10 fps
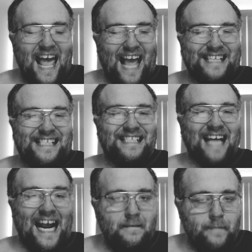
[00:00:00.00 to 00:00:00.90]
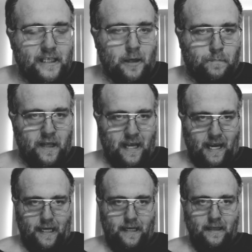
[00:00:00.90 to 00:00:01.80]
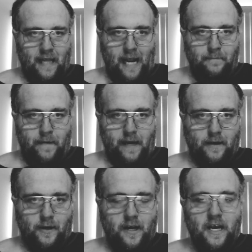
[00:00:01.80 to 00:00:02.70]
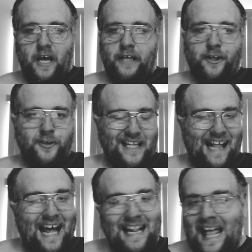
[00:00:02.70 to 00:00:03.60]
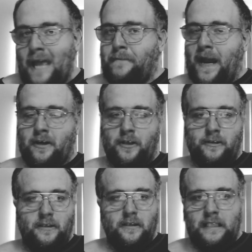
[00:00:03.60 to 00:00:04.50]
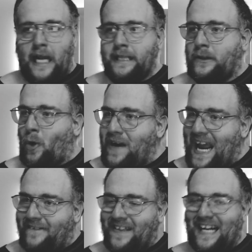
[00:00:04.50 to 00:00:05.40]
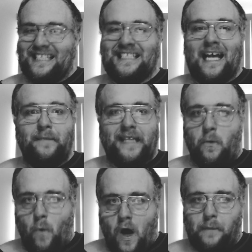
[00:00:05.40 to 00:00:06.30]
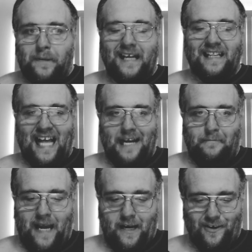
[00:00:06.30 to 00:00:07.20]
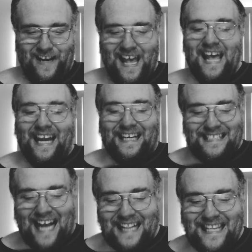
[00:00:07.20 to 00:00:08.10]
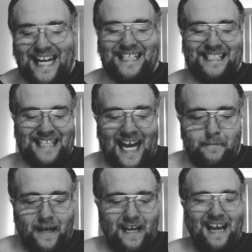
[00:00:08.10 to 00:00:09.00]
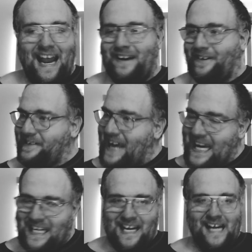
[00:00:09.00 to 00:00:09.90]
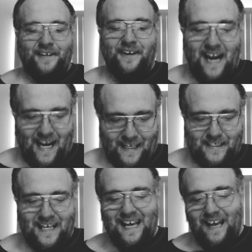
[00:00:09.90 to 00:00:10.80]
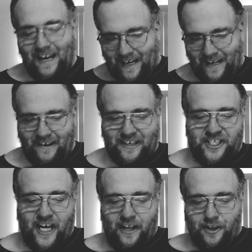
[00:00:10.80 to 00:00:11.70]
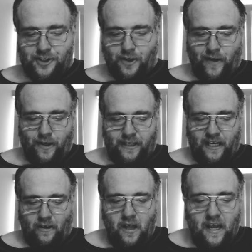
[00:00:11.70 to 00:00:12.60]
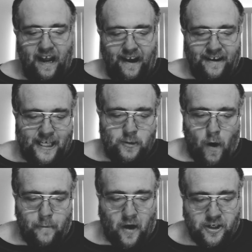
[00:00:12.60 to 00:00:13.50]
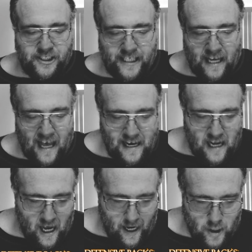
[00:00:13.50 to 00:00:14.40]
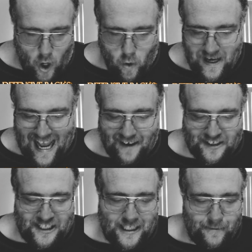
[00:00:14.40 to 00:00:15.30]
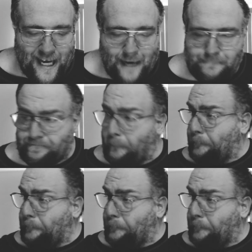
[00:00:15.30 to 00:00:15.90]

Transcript: excitement to play linebacker. There's a lot of linebackers that don't have that excitement that want to play linebacker. He's got that excitement, and he'll knock you on your ass. Canarius Chandler's the real deal. Next one, Marcian uh, Cohen out of Simeon.